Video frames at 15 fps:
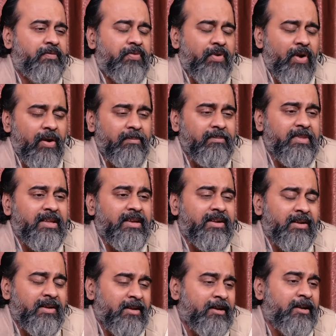from
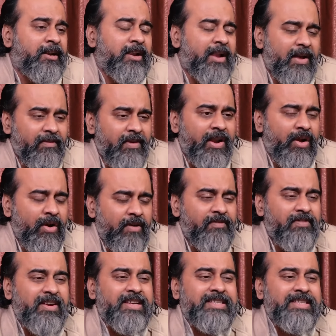the level of